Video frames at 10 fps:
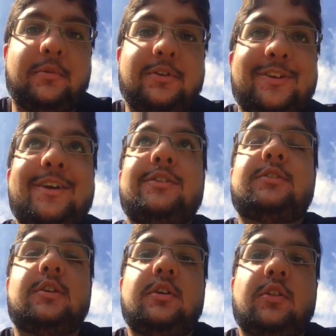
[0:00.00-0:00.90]

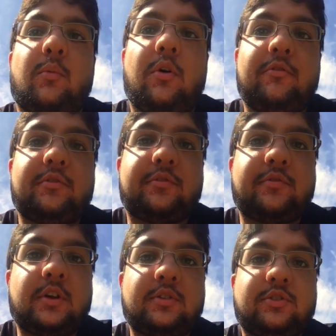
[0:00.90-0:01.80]
WD18, the Watford
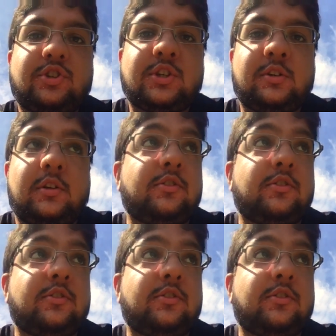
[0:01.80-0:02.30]
Fans channel.